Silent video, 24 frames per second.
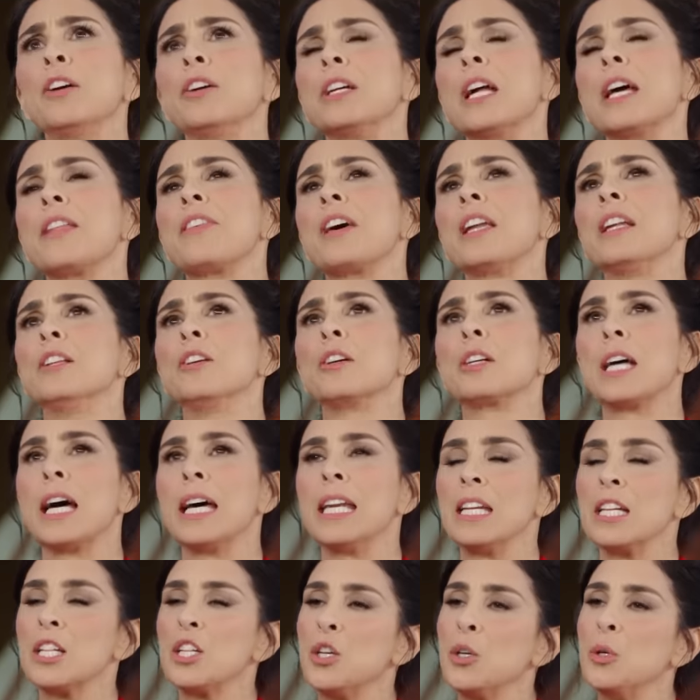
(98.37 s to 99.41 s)
and I thought it looked
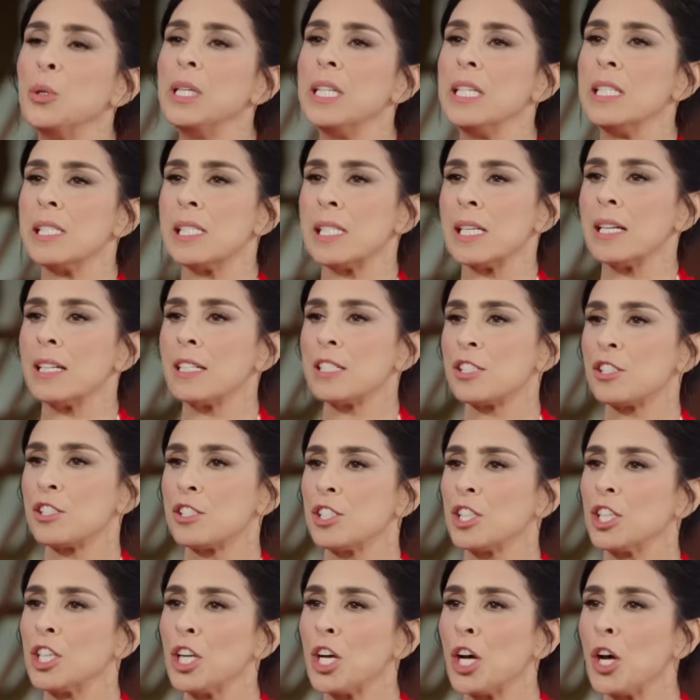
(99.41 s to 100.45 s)
kind of Goonies-ish,
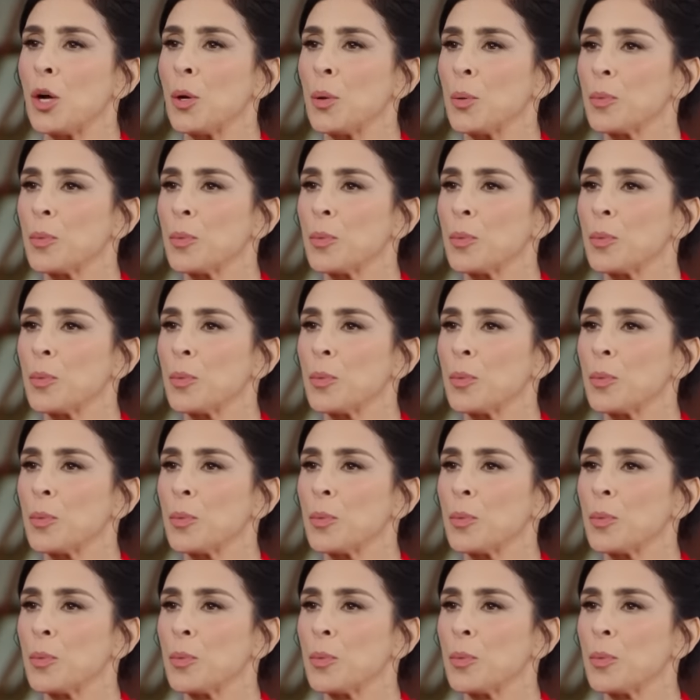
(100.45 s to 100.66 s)
you know?